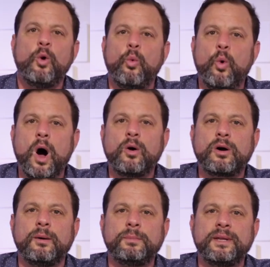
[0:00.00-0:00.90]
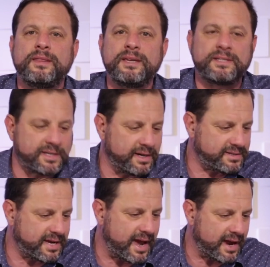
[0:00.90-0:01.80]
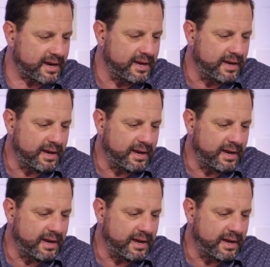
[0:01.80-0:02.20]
welcomed this attack.